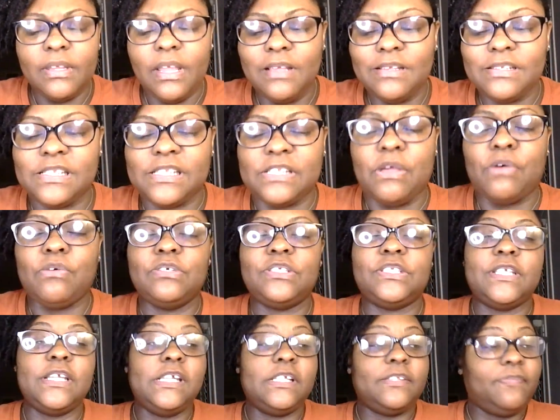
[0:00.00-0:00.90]
So
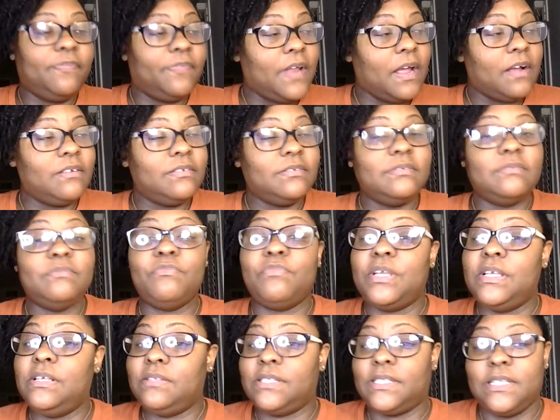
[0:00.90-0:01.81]
she's flirting.
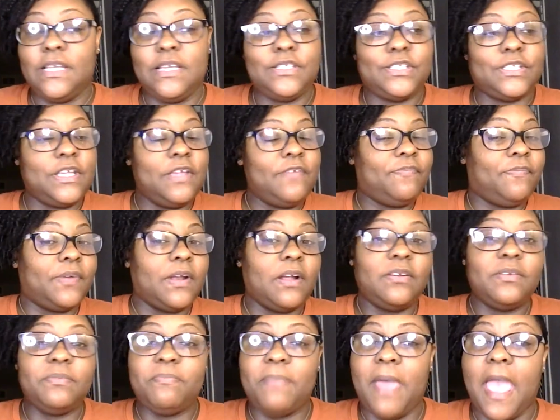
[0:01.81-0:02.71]
We see she
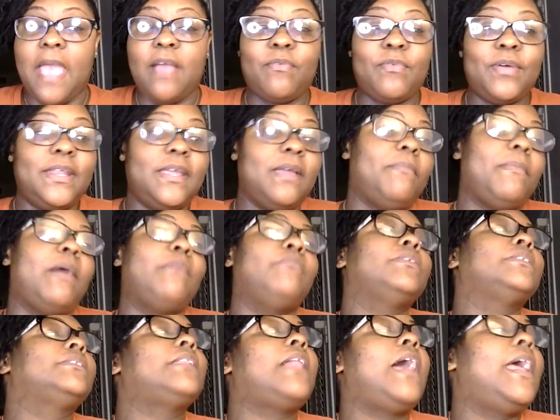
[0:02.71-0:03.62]
flirting back with him. I
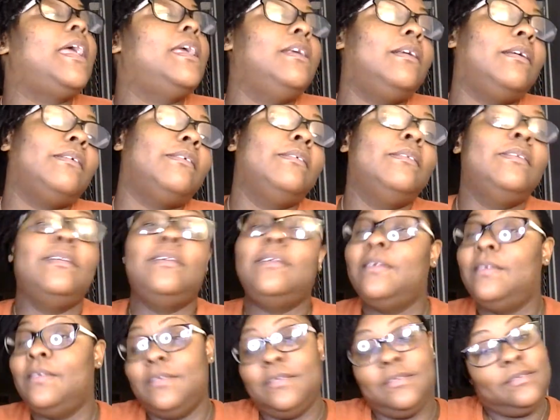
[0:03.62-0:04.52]
was like,
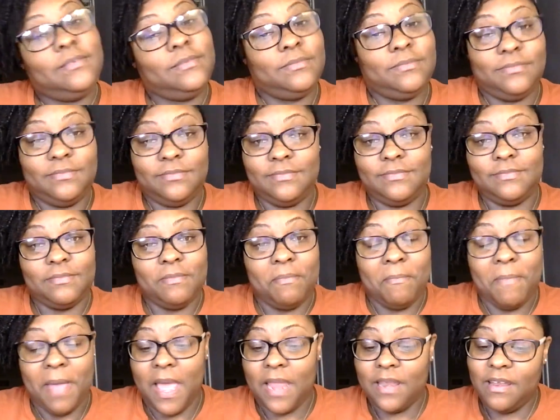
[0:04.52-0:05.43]

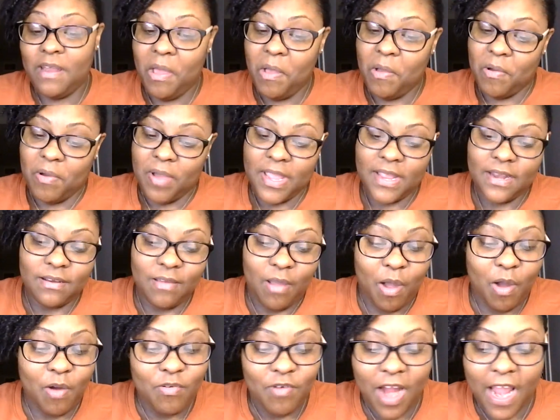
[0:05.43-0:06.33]
my Lord,
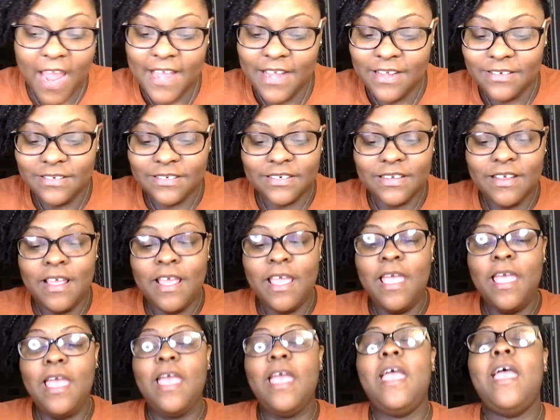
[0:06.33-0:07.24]
all right.
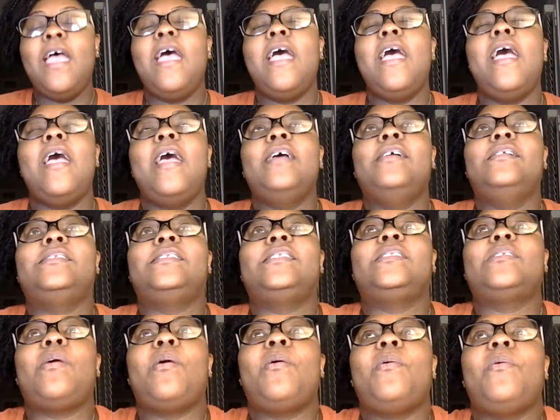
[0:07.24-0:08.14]
And
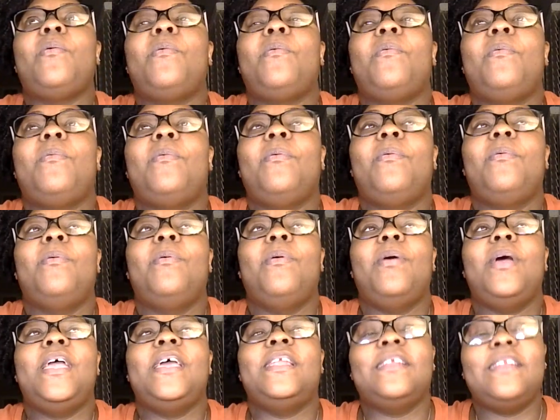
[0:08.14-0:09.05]
so
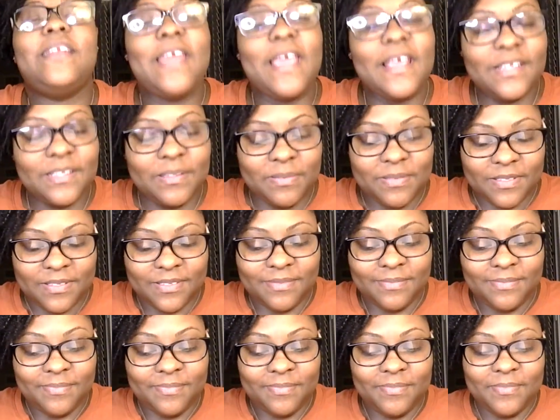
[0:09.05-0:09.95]
in the
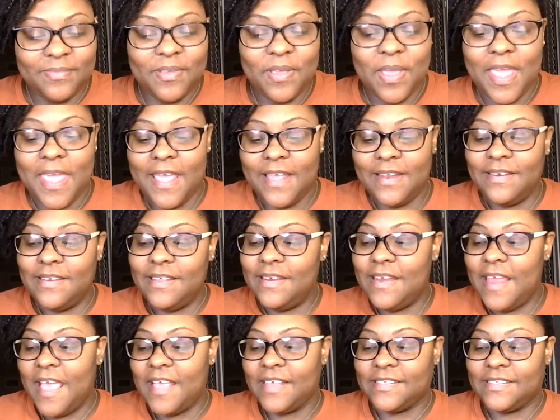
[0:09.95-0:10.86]
next
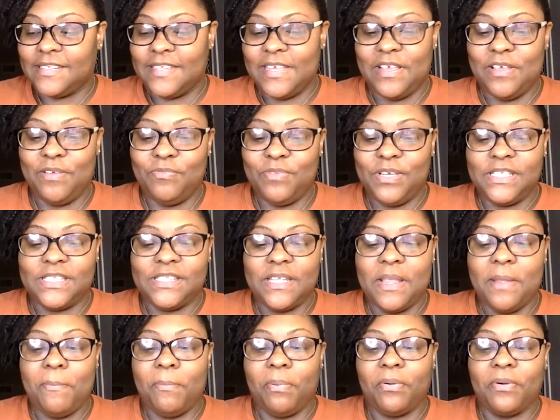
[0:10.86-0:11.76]
scene, we
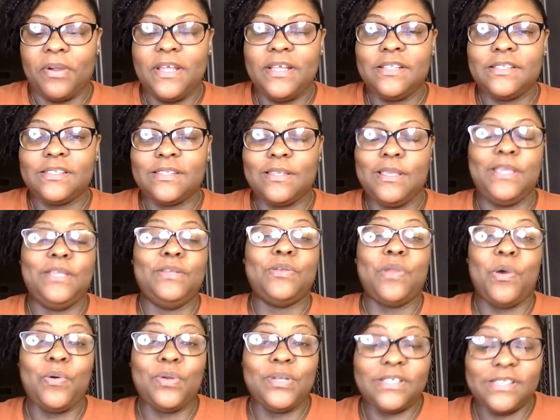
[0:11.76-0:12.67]
see Prince. He
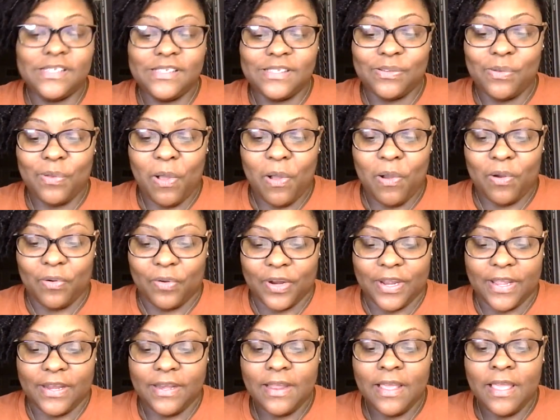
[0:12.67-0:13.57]
notices
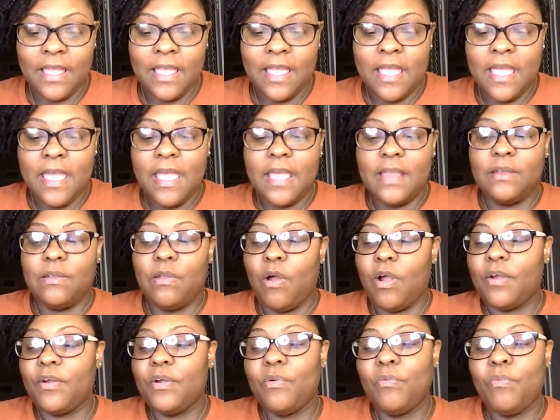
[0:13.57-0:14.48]
Lauren.
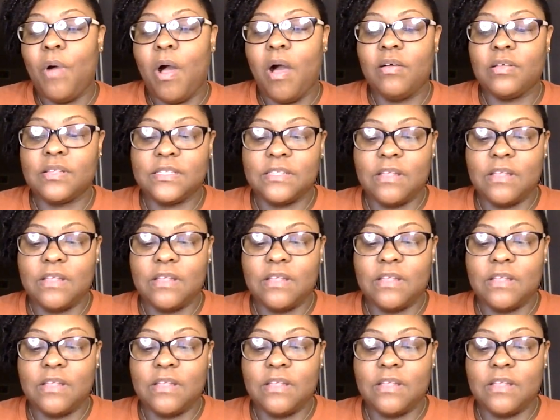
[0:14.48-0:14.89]
Lauren walks